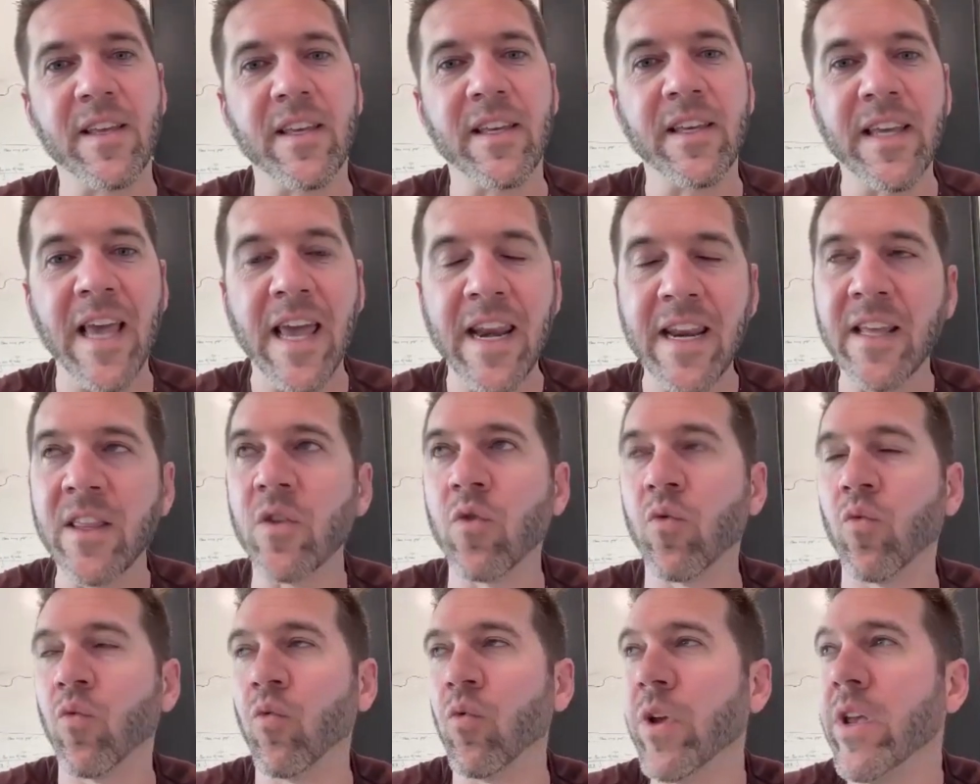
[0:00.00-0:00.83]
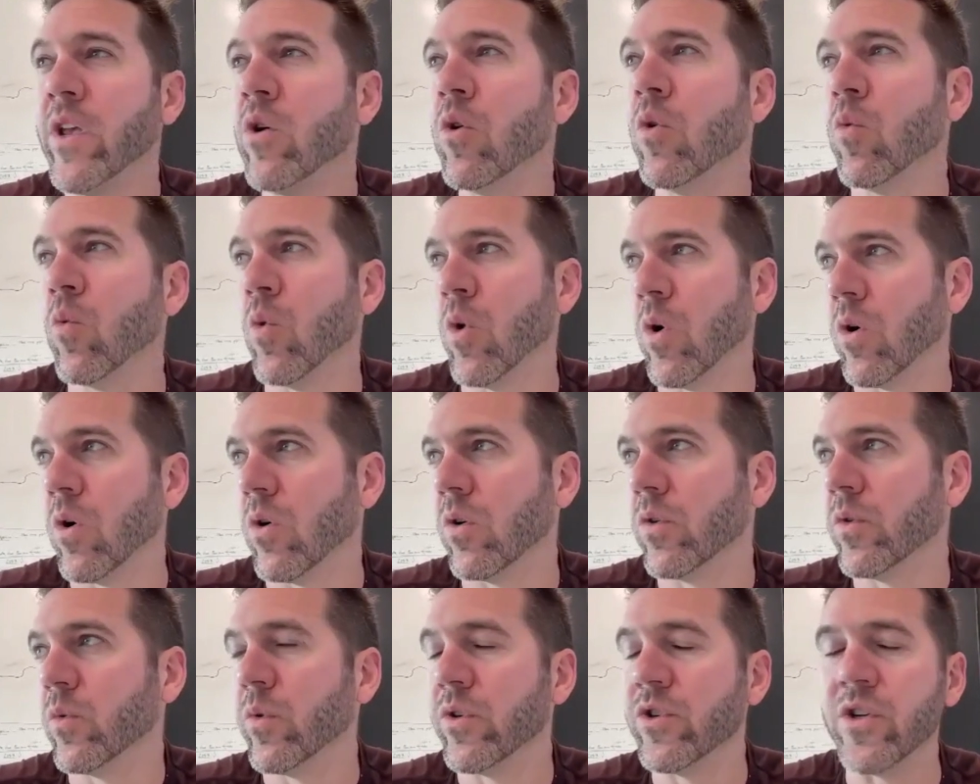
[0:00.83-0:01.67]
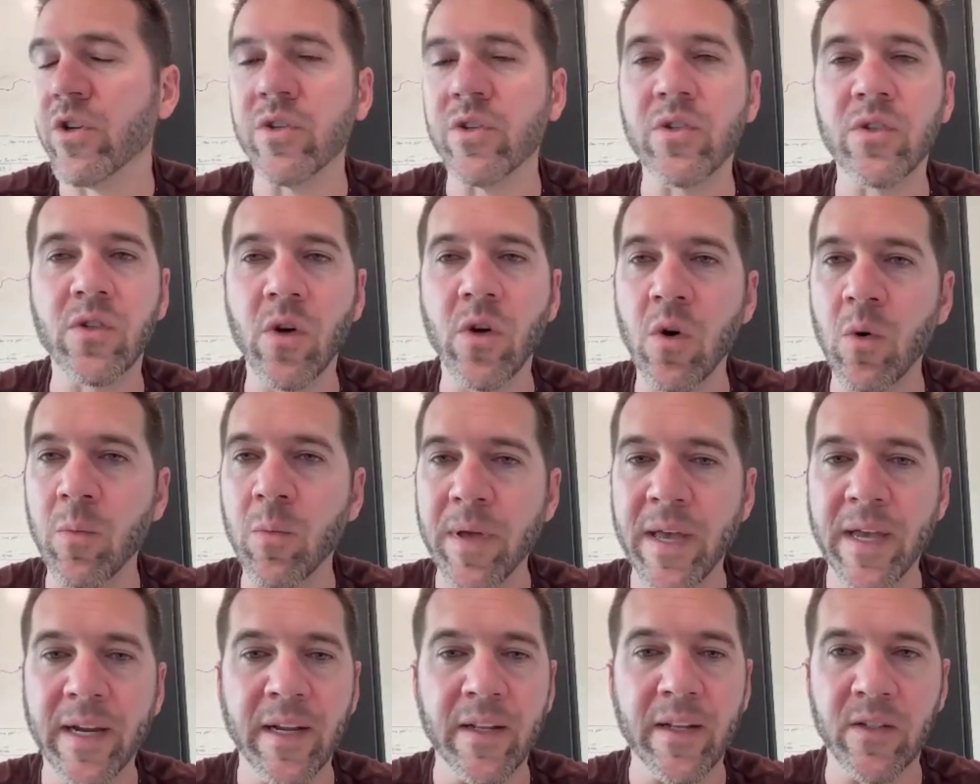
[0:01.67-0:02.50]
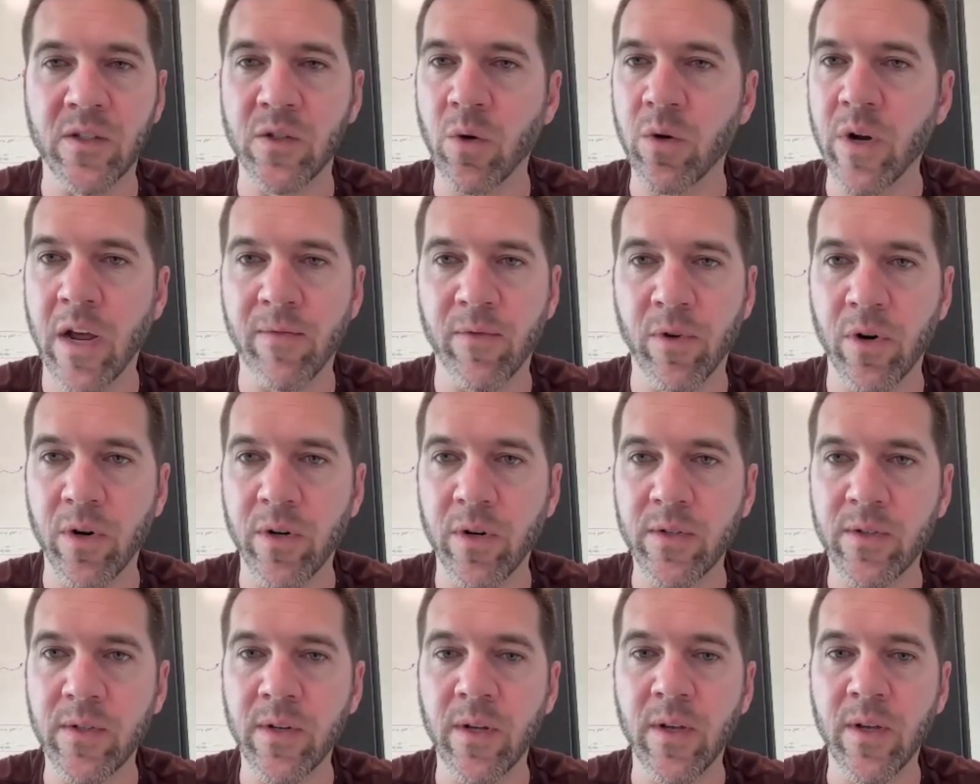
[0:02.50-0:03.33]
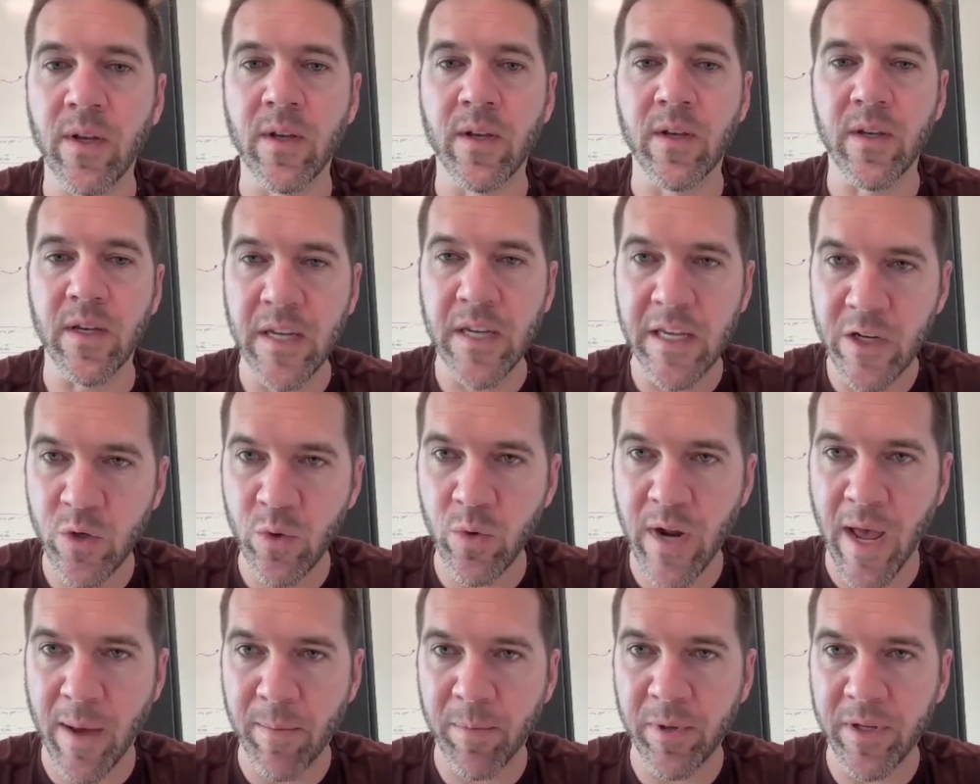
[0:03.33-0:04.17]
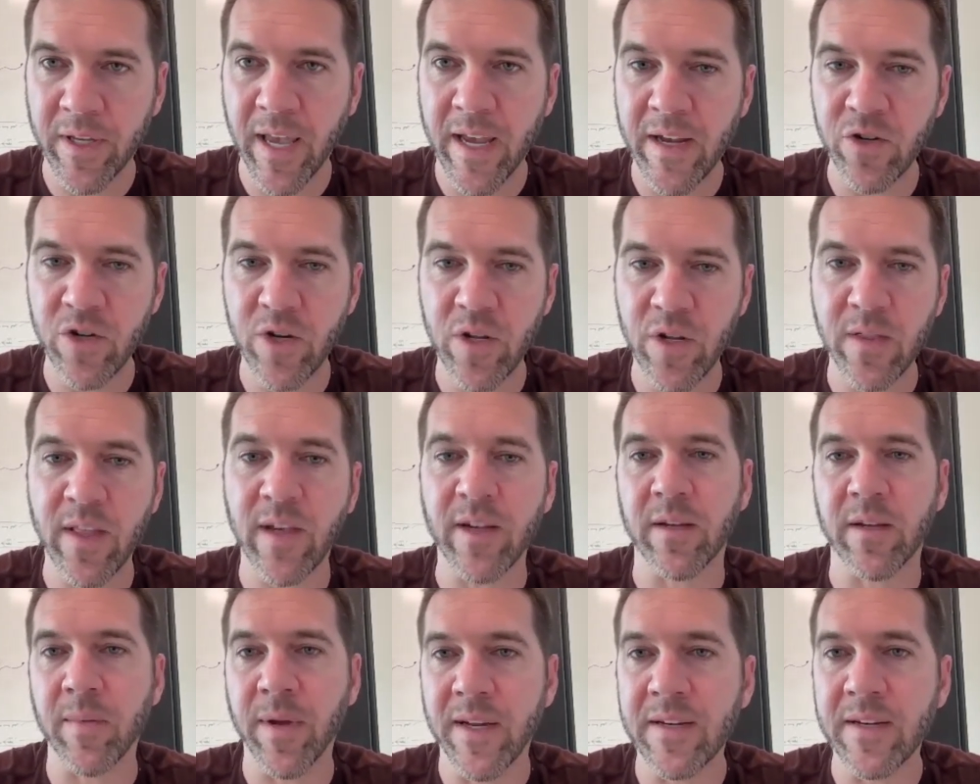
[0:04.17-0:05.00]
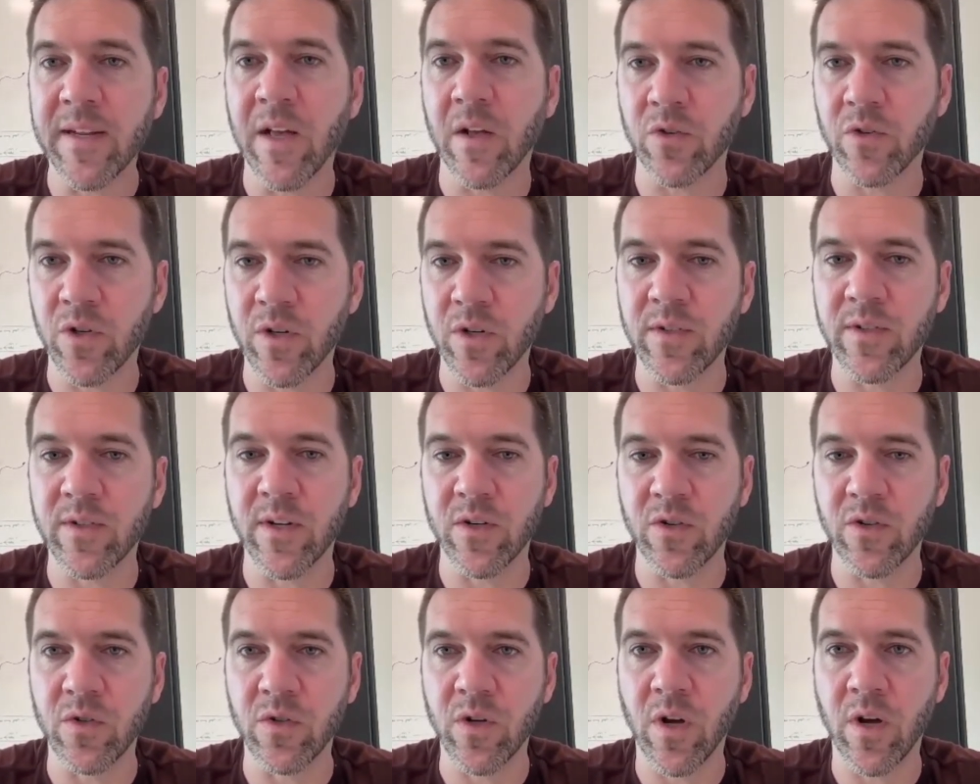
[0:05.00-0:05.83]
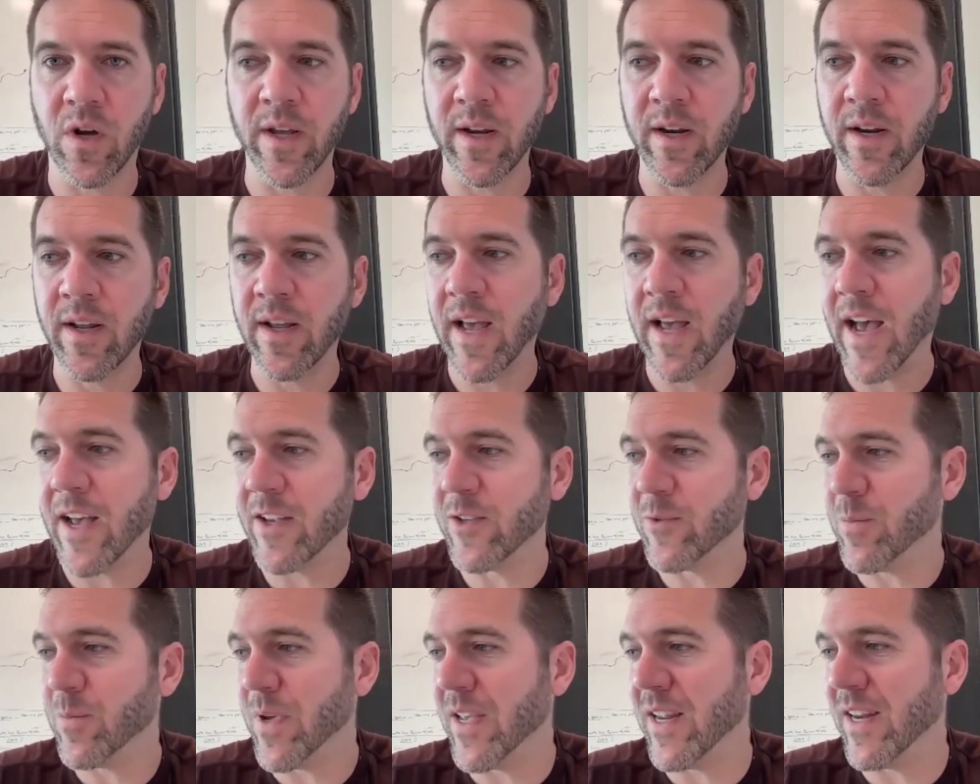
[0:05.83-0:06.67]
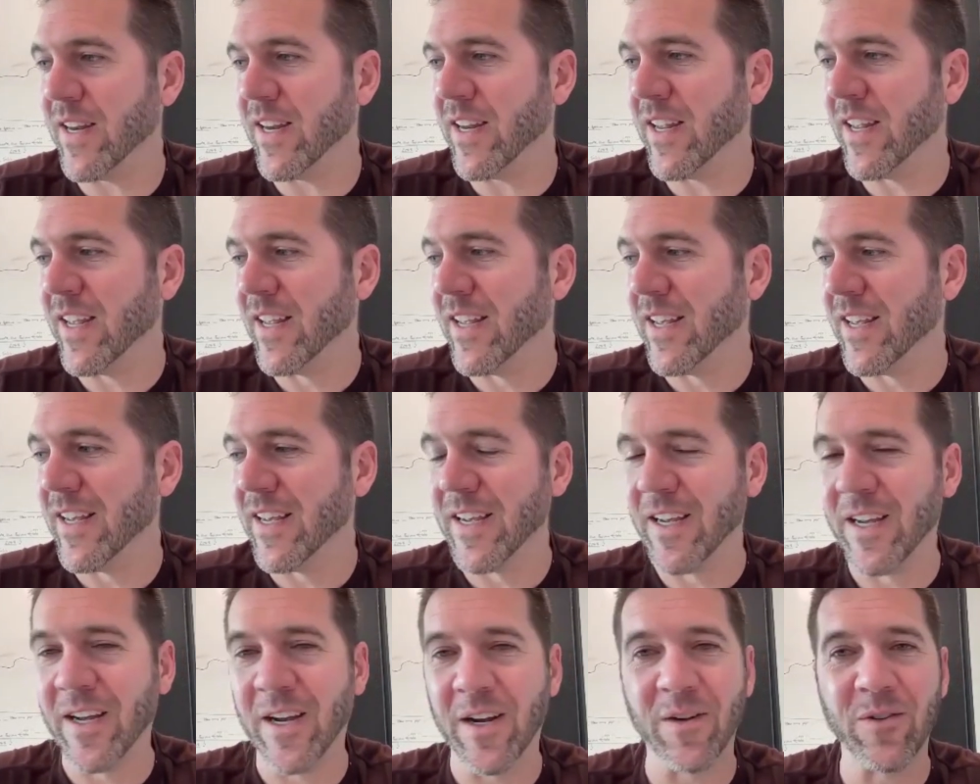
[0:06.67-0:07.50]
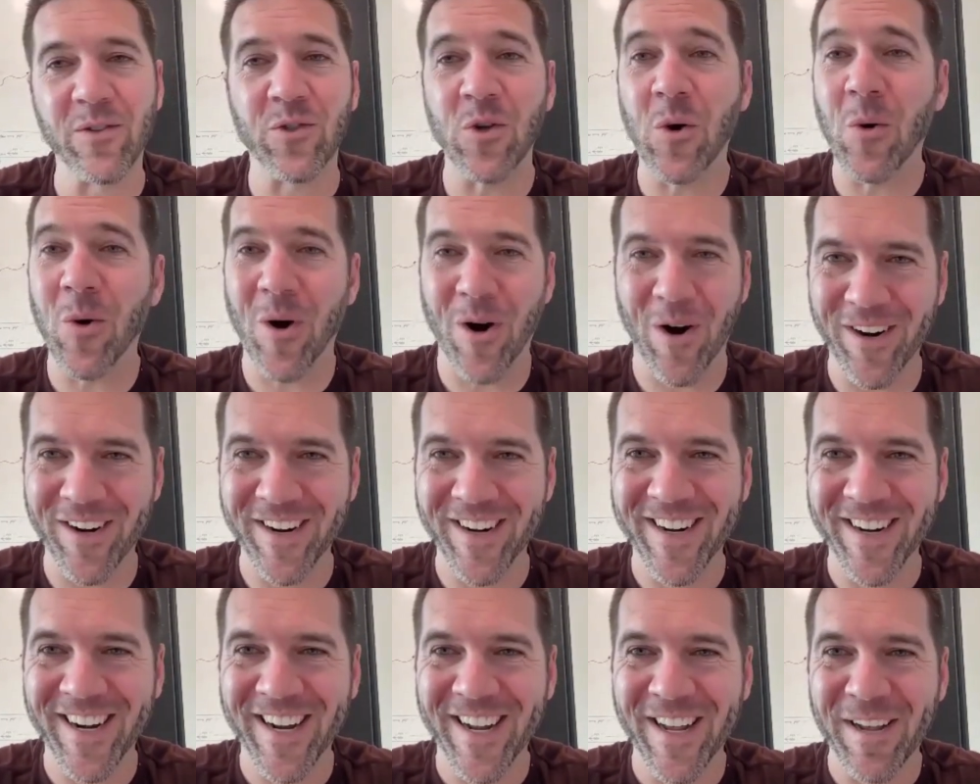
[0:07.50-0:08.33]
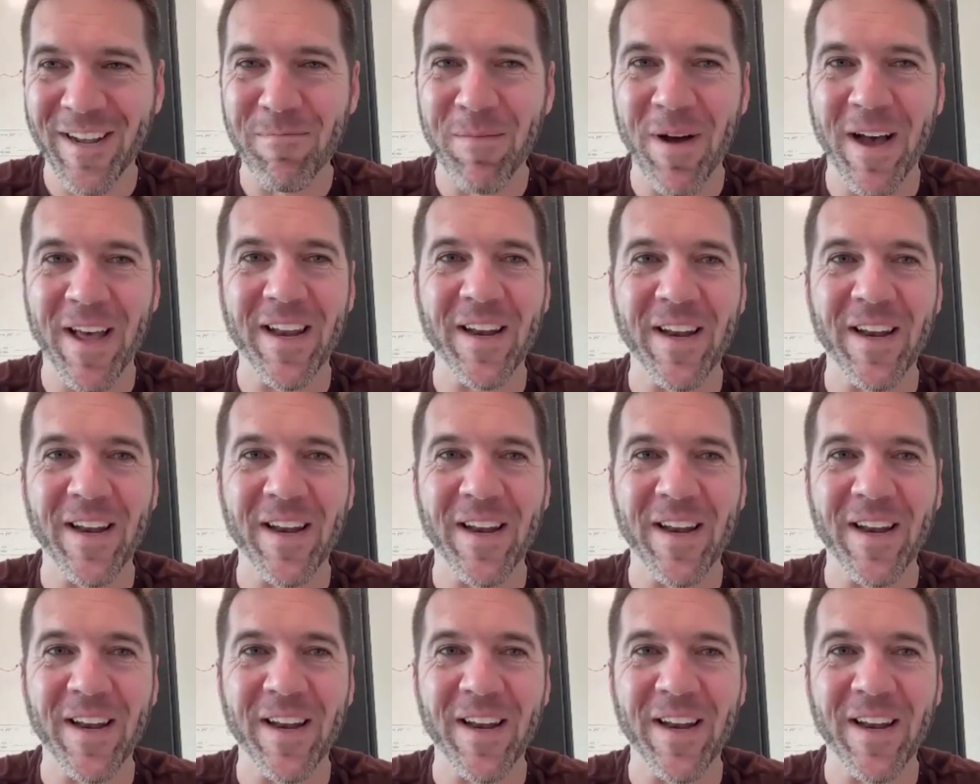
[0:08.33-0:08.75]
getting the real world, which is so big and so diverse, into an application that can make intelligent decisions on it has been so hard. But